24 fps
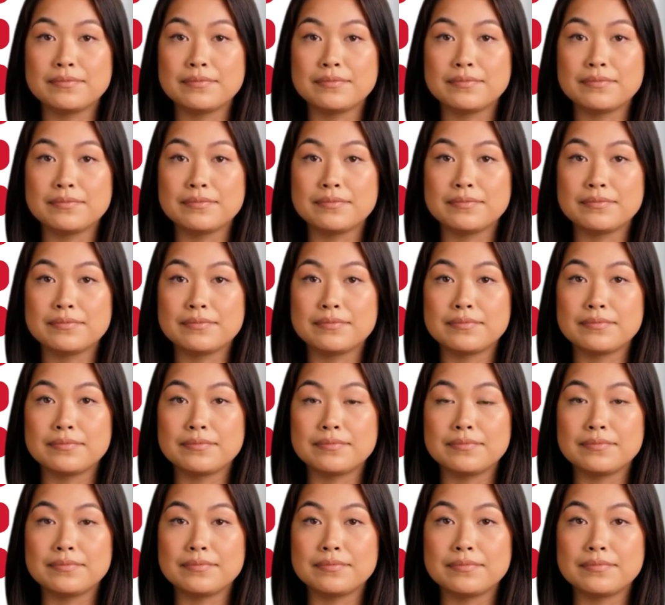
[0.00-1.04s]

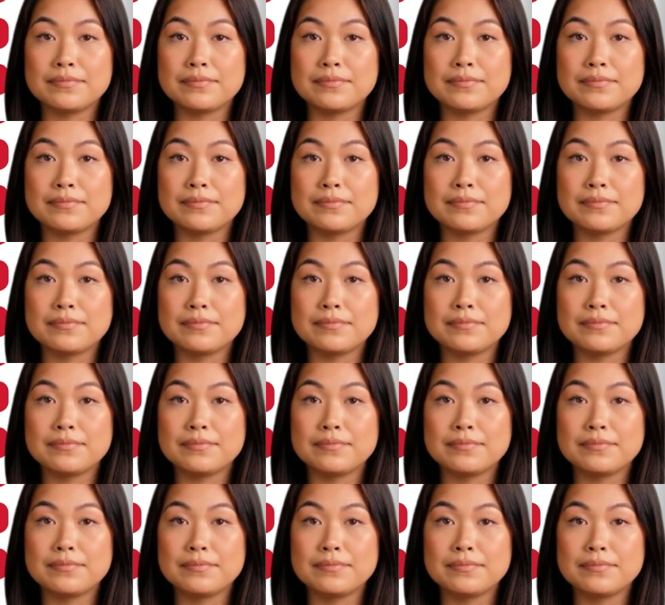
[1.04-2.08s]

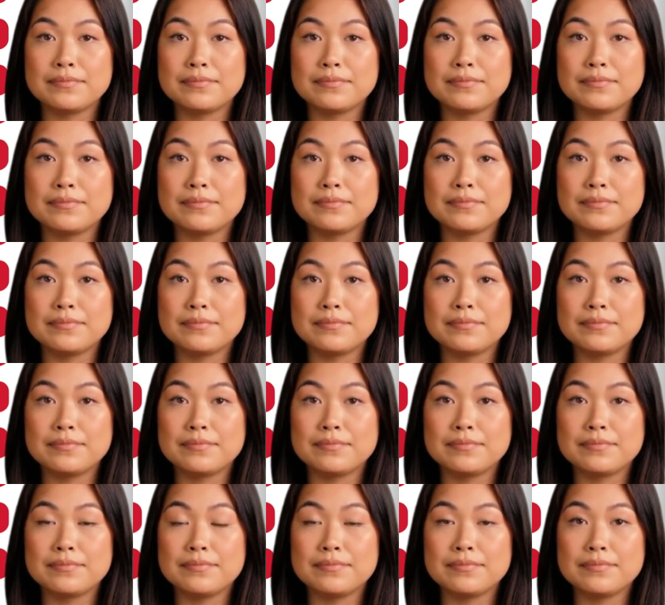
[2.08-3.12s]

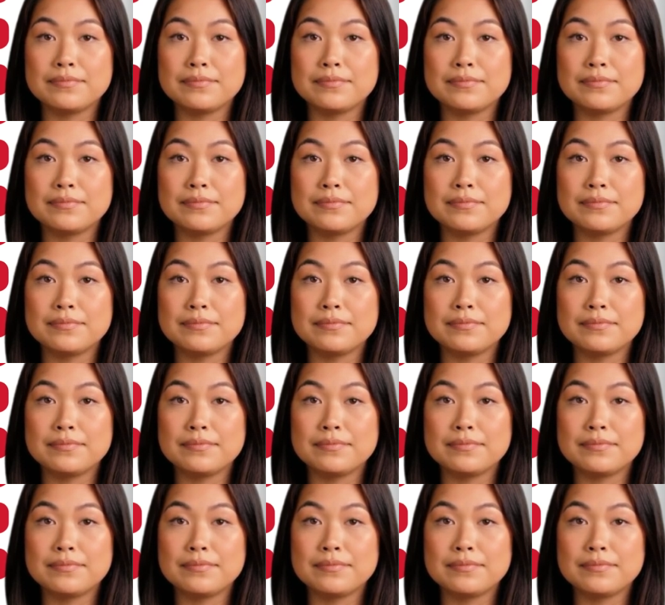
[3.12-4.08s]
[no speech]